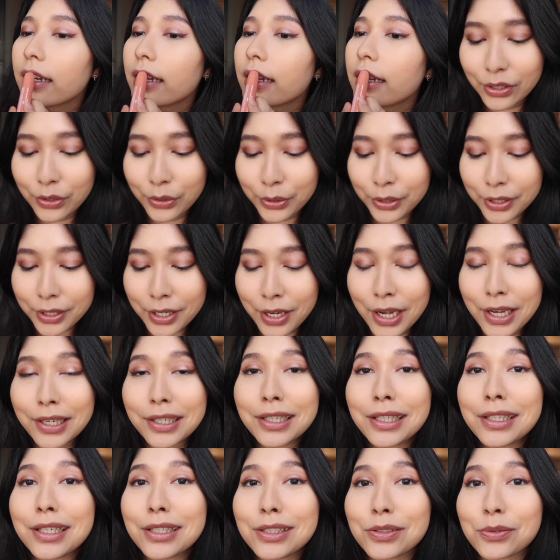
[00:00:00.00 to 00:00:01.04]
Going on,
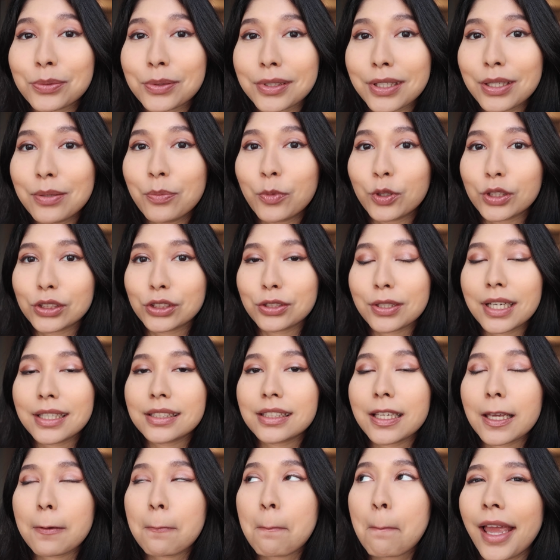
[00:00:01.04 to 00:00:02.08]
it is really
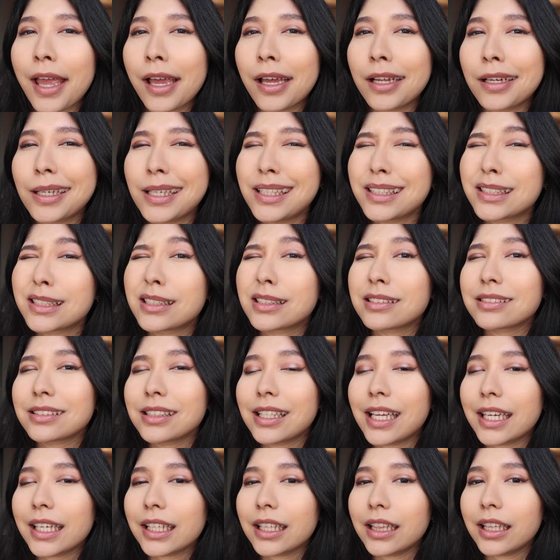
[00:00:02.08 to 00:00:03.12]
moisturizing, and it's
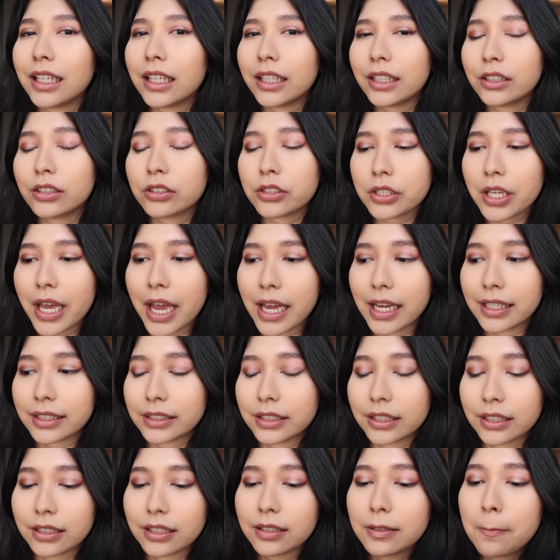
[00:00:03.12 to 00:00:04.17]
slightly
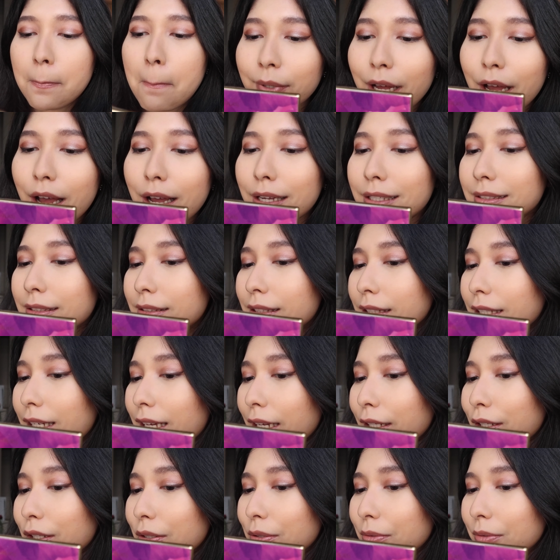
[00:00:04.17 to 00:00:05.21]
tacky, but honestly
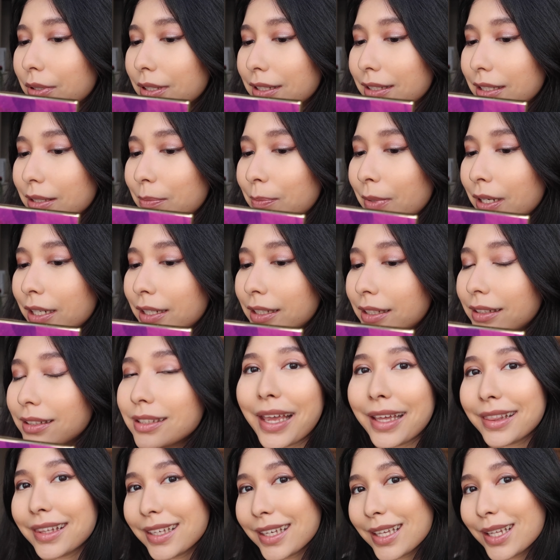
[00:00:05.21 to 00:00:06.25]
I don't really mind.
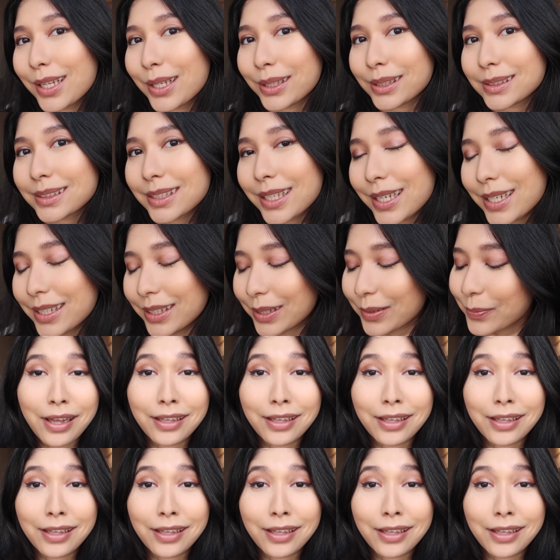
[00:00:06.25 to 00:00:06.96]
I think it looks good.